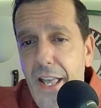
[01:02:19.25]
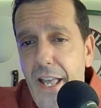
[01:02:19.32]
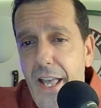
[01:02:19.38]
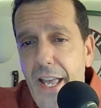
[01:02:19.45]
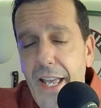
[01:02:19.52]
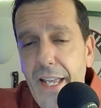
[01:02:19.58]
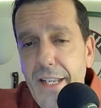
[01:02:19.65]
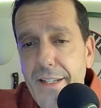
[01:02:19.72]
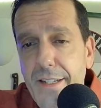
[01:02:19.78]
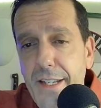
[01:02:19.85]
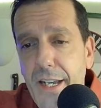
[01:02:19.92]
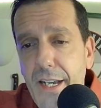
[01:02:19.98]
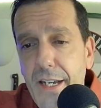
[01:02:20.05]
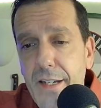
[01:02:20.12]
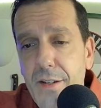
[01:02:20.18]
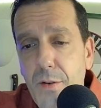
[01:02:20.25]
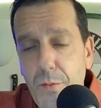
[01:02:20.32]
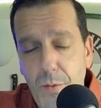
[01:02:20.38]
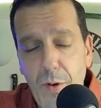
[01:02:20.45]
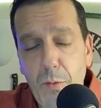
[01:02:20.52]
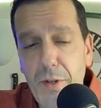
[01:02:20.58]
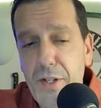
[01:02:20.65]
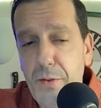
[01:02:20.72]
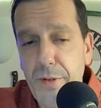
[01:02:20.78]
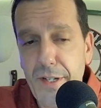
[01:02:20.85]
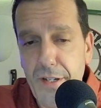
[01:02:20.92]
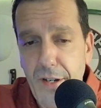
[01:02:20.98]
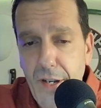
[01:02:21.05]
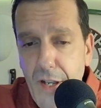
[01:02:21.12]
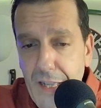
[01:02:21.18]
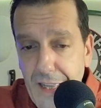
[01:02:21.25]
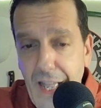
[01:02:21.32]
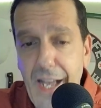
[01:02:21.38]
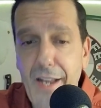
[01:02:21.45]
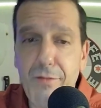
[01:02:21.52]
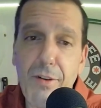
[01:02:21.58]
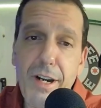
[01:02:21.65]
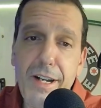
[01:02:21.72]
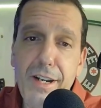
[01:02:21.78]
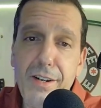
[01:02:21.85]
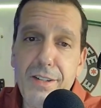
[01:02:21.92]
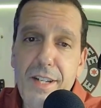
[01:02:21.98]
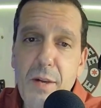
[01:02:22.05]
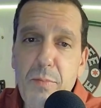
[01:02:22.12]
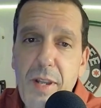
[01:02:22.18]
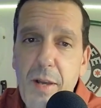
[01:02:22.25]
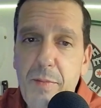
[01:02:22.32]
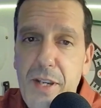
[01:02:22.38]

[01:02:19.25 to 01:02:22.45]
and uh, where we do it live right here, 10 p.m.